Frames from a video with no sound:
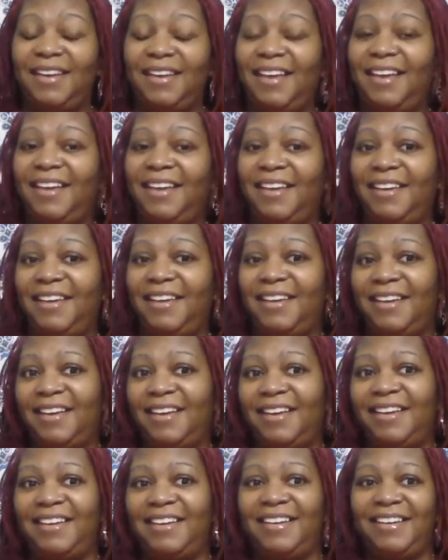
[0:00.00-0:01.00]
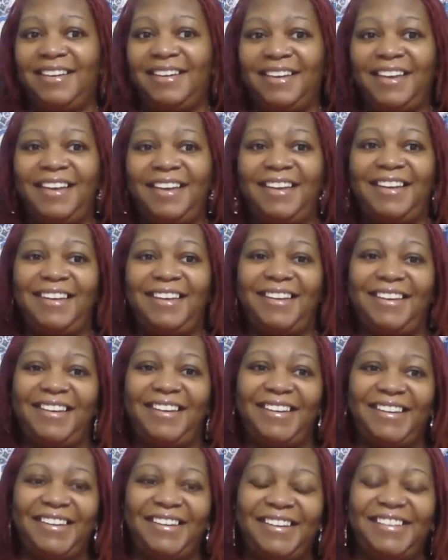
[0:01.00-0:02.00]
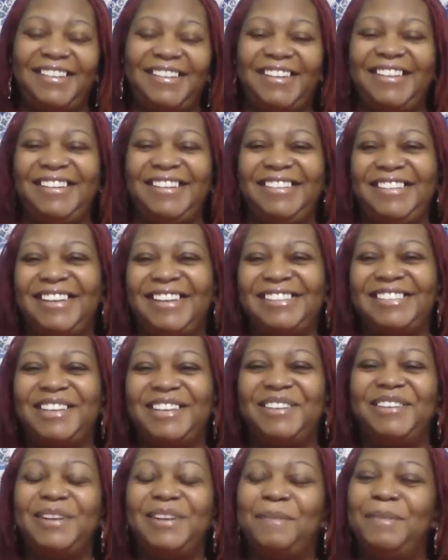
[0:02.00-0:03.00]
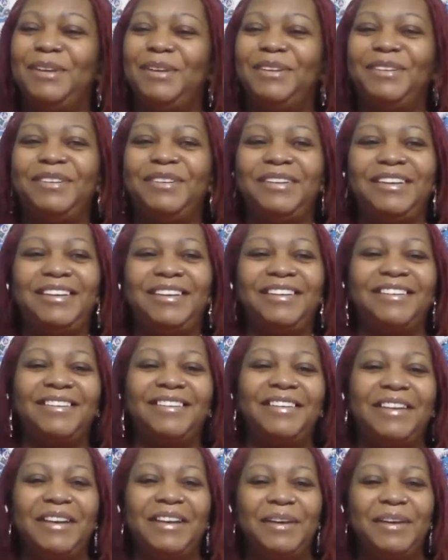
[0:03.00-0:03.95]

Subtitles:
hey, hey. That's how you let me know you're here.